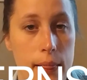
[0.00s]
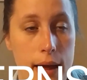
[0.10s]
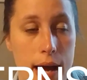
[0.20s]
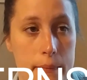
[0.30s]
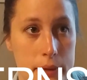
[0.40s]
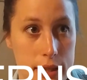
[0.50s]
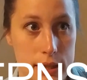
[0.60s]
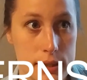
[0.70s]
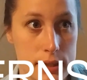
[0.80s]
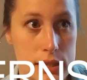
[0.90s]
That
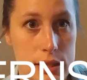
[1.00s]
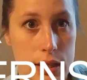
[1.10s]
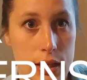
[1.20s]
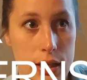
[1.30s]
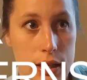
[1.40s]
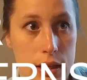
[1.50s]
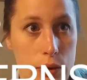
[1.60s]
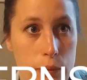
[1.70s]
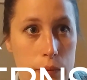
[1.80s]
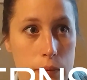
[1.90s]
means
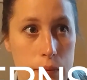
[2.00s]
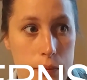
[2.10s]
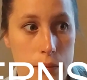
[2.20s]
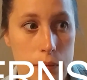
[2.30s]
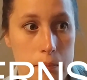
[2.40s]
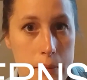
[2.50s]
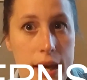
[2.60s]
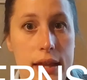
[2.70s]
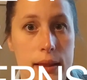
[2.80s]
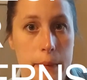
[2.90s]

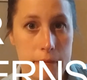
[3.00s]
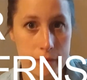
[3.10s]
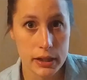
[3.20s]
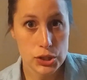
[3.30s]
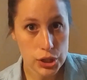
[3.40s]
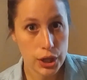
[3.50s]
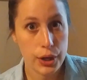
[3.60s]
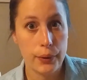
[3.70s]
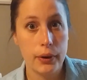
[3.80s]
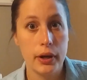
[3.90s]
make them fit
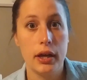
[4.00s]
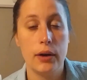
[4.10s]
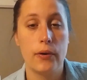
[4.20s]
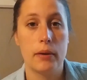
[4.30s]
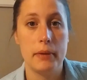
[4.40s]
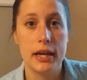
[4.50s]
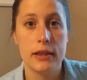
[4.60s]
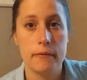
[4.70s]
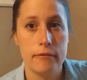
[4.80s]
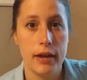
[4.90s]
you, or make
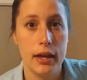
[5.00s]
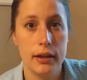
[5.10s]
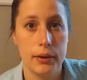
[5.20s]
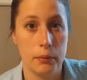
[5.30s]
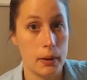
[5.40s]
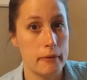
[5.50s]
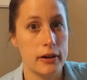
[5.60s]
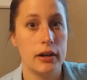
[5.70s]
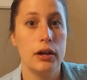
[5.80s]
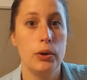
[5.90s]
them fit
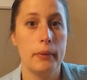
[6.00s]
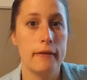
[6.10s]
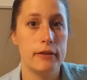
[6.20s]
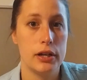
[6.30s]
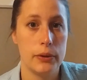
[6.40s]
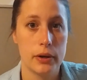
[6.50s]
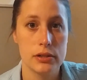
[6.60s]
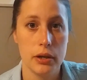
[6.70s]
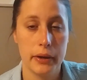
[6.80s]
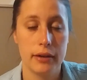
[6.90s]
whomever you are
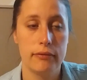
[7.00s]
sewing